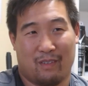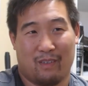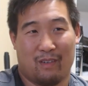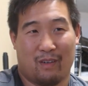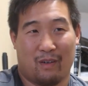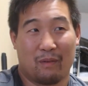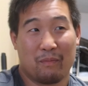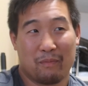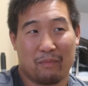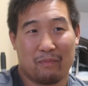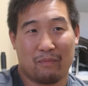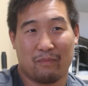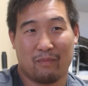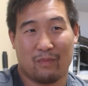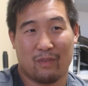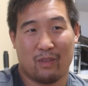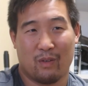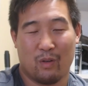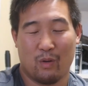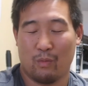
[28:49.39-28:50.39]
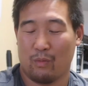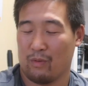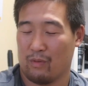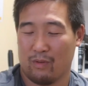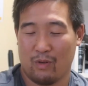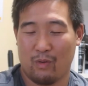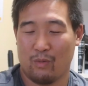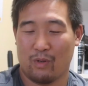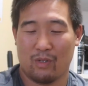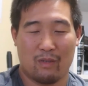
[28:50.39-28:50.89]
You know,
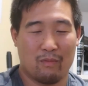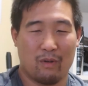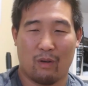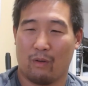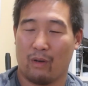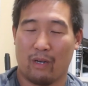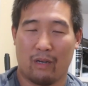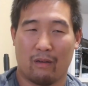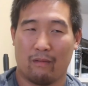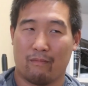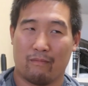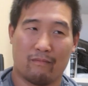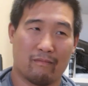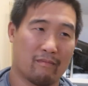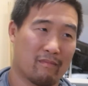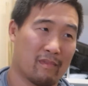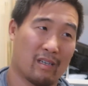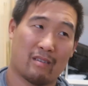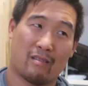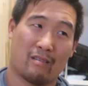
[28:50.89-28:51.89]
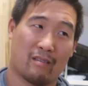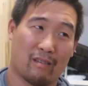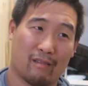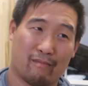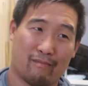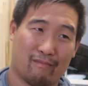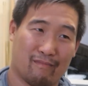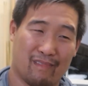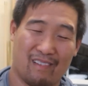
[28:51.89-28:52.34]
who wants to be away? That's the thing.